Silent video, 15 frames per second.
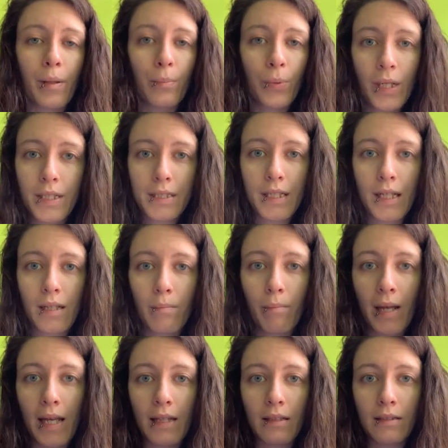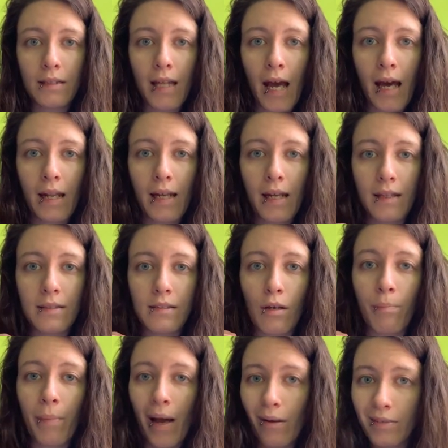Printed means that it's
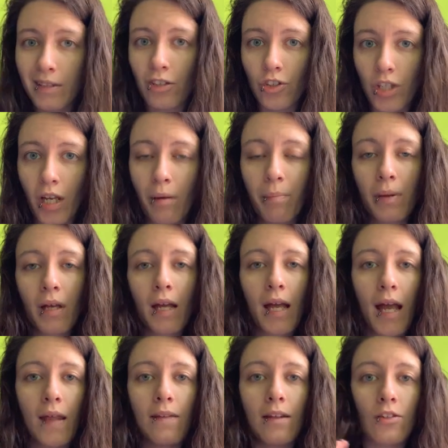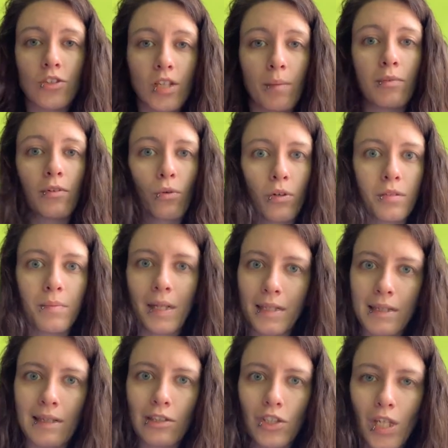about to ship, and then shipped, of course, means
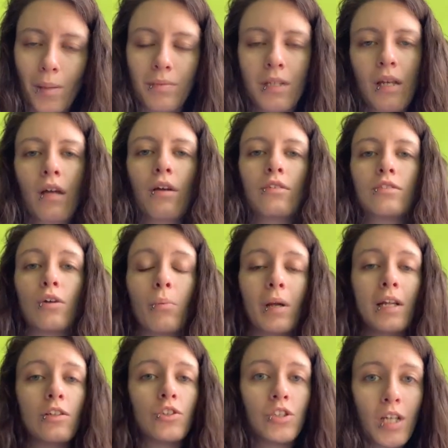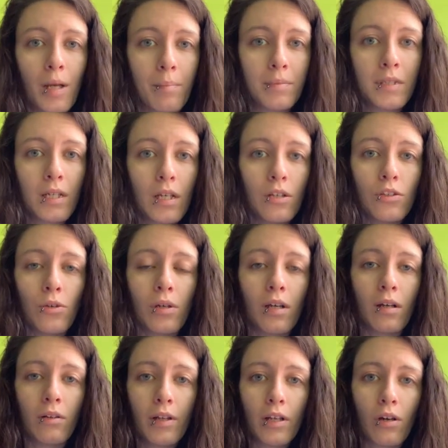that it's shipped. So when it's shipped, you
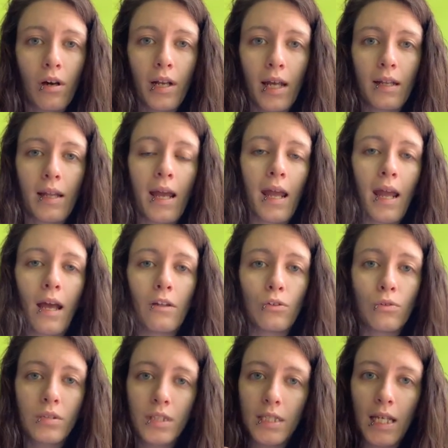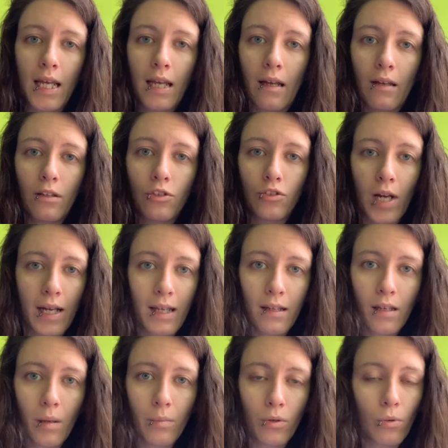can click on it and you'll see tracking
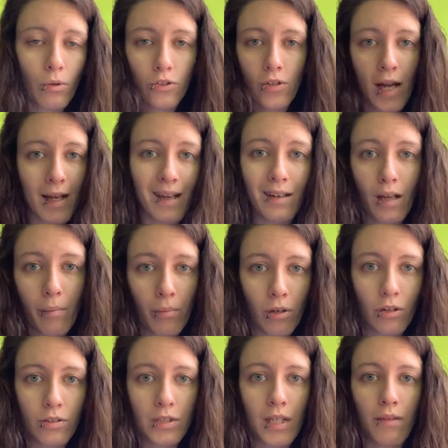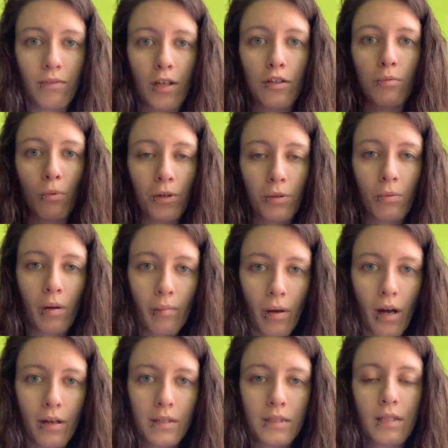number or tracking numbers if there's more than one
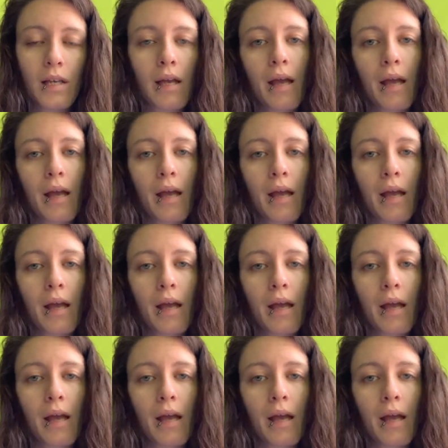box,